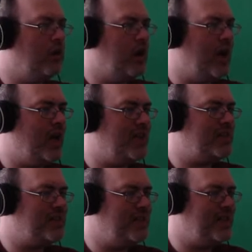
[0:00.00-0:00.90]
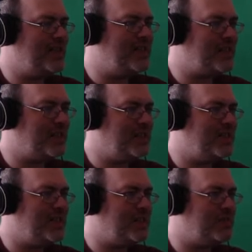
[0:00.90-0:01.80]
Yes, yes,
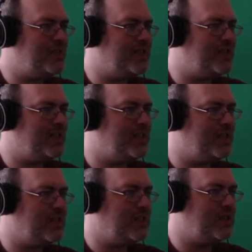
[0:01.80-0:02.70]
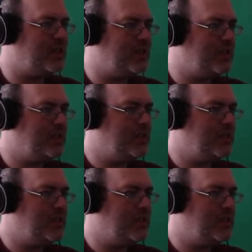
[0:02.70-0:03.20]
yes, we did it. Okay.